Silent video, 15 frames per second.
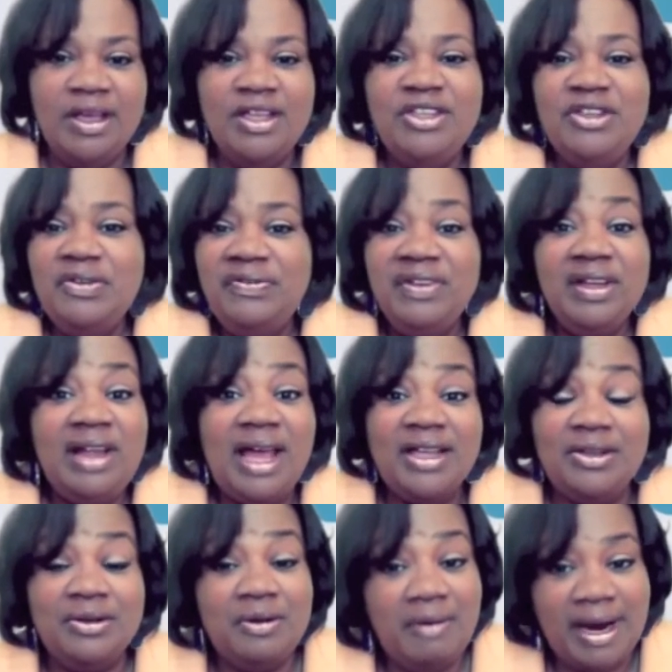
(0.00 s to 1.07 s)
you feel like
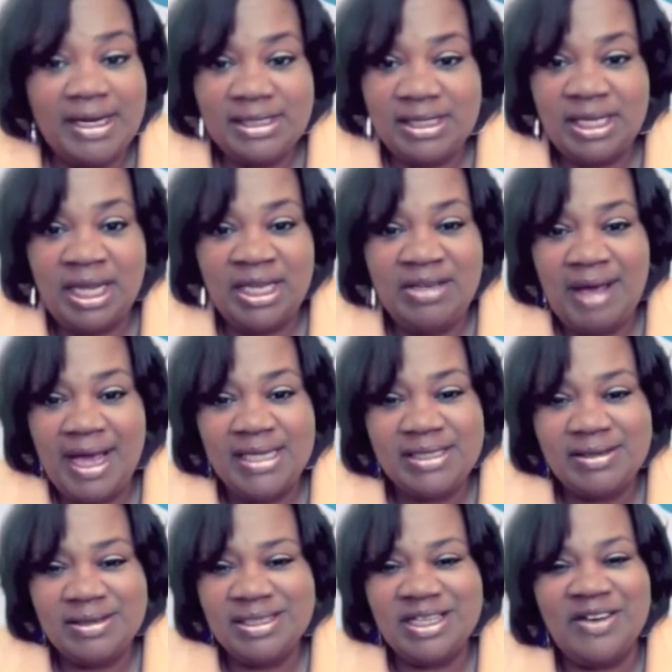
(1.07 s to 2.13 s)
you're crazy and you
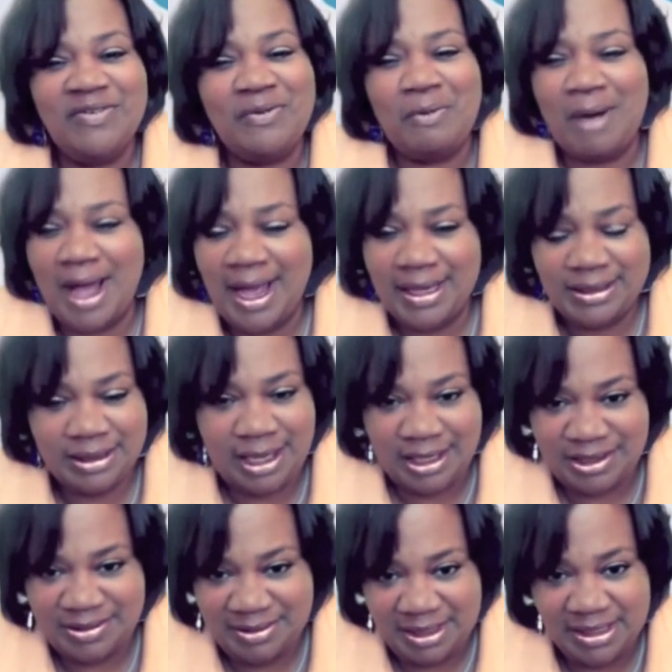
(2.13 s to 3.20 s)
ask yourself, why did I
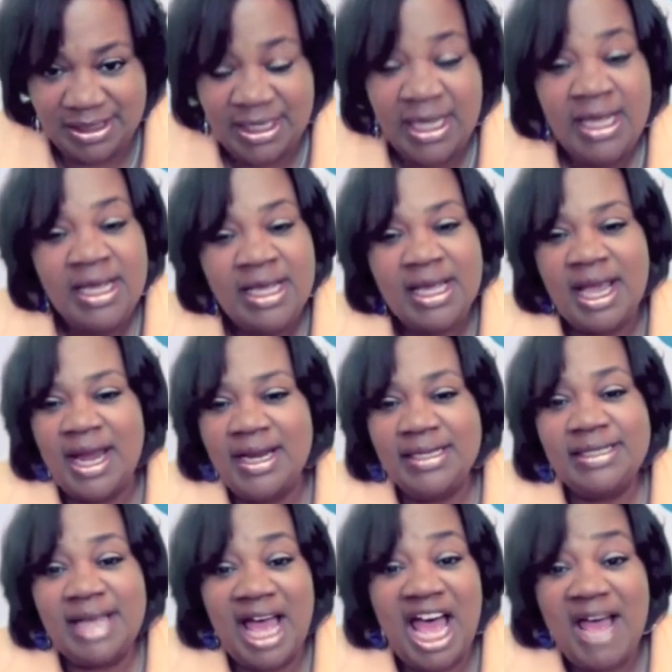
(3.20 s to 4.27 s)
do this? And in
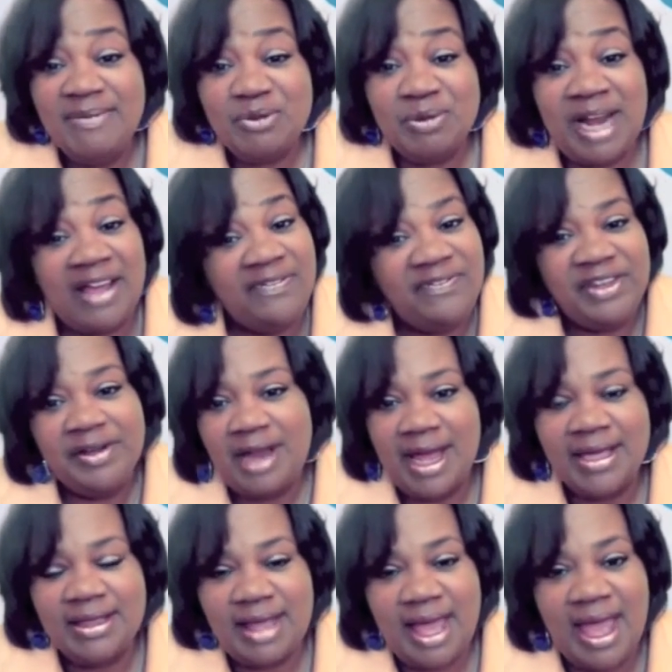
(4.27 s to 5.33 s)
times when I feel
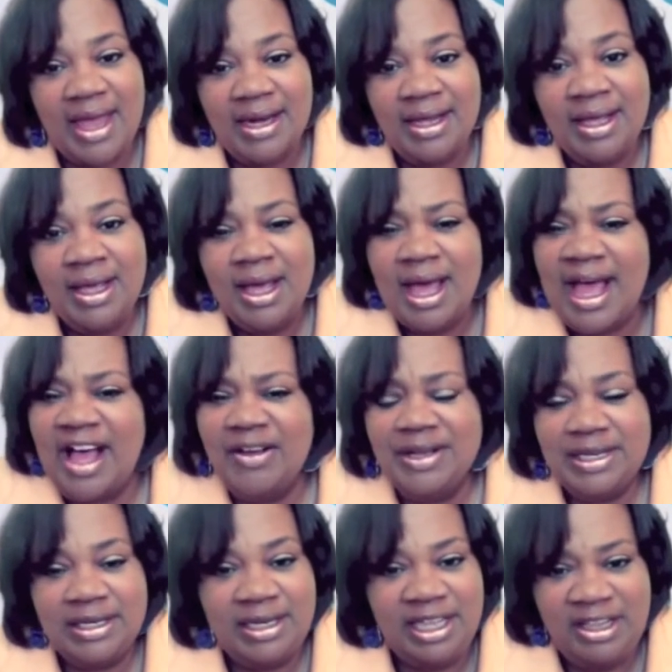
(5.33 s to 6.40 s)
like that, I'll
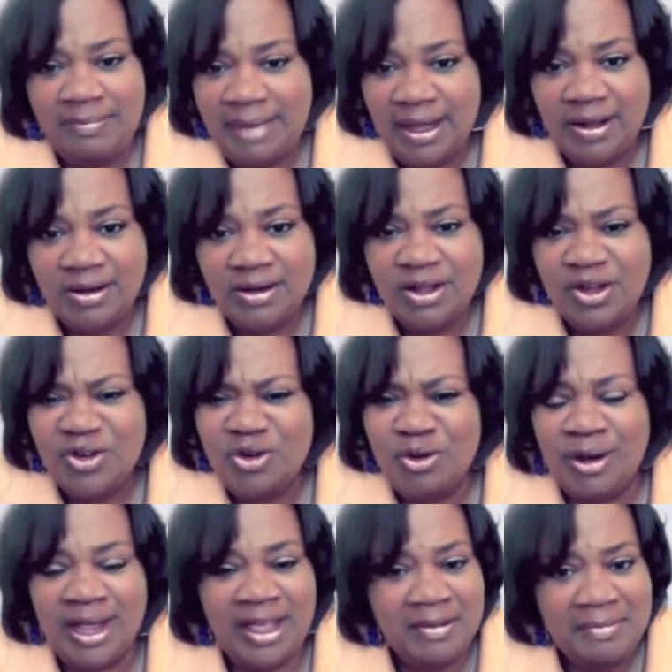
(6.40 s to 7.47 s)
get an email or
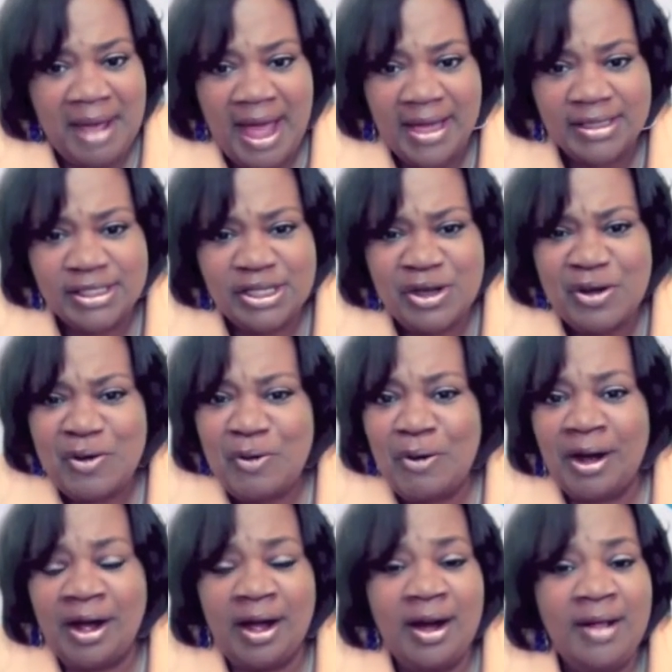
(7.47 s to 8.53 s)
an inbox
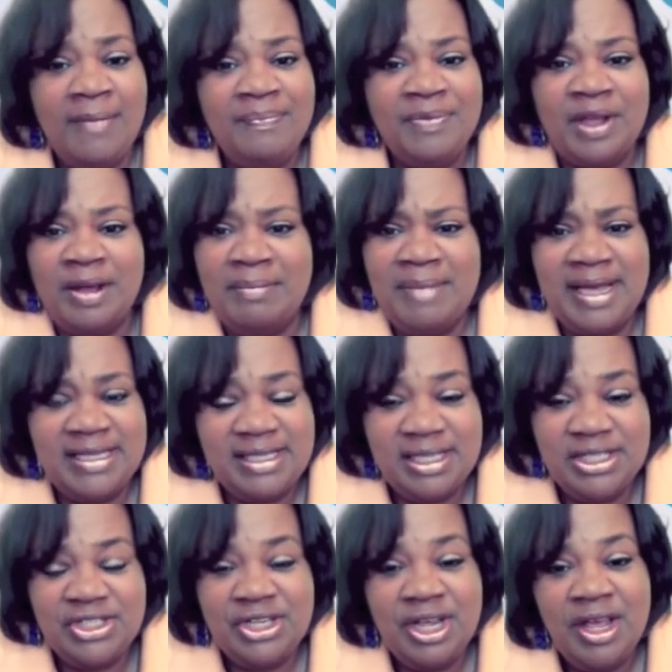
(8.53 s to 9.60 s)
or a
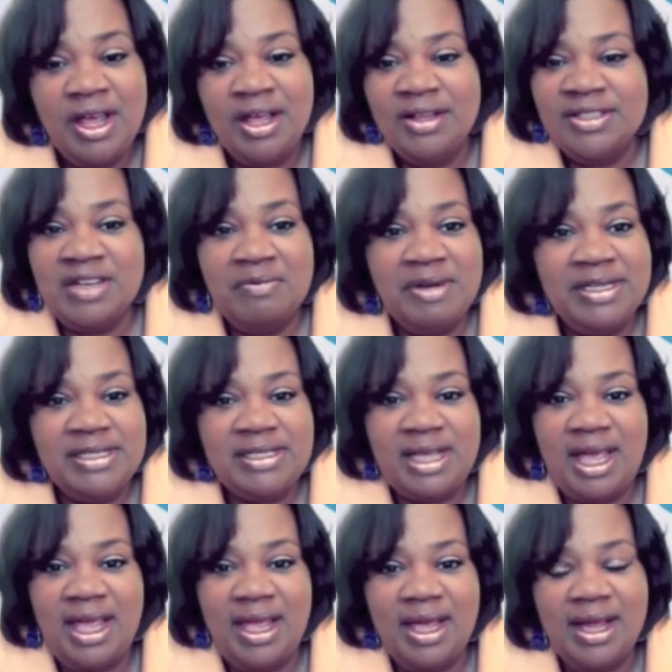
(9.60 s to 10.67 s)
message, someone
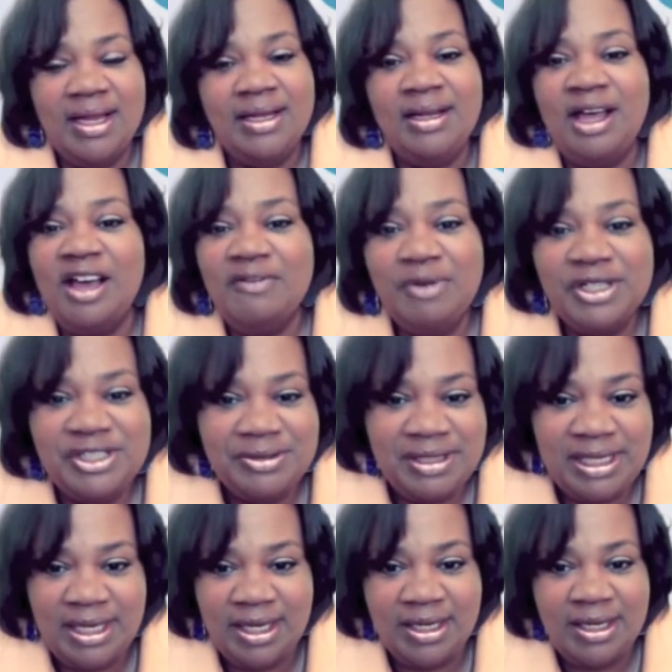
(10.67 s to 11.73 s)
saying, love what you
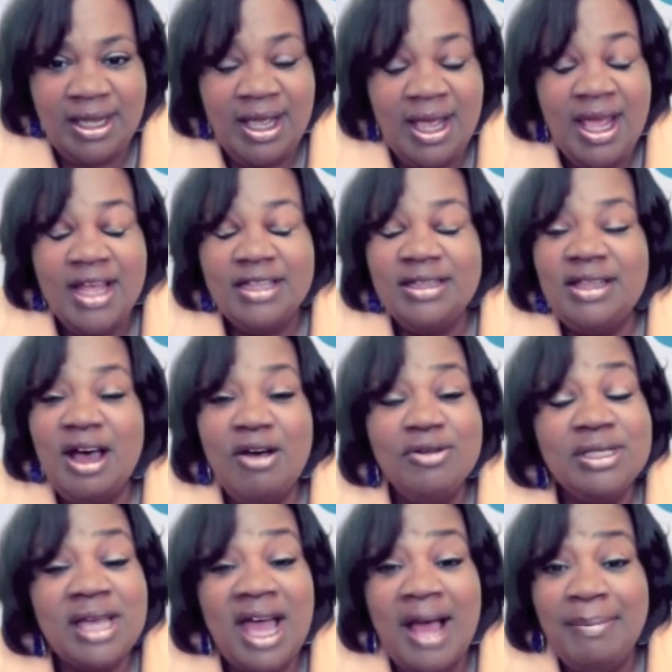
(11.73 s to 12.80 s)
did.
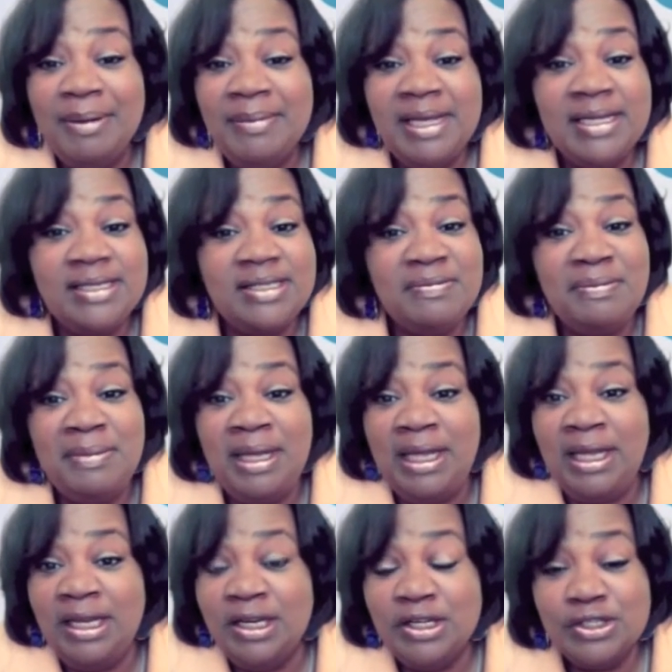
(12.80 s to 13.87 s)
Those compliments
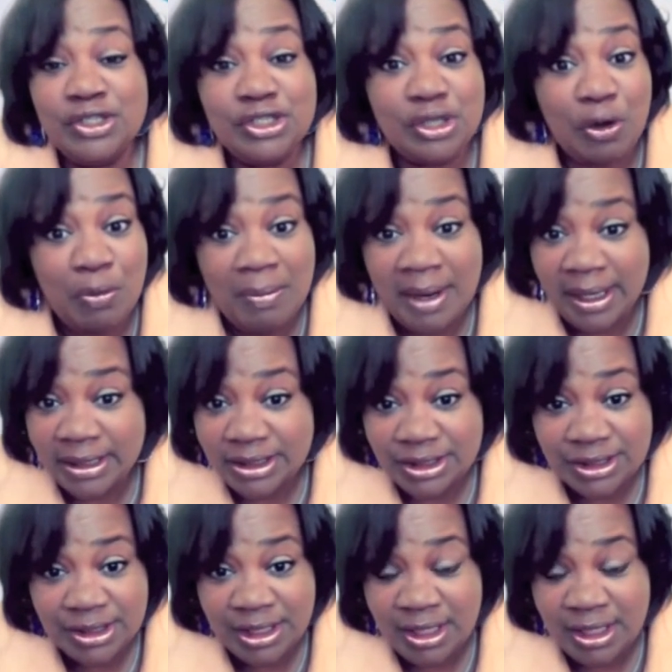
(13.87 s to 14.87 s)
mean so much.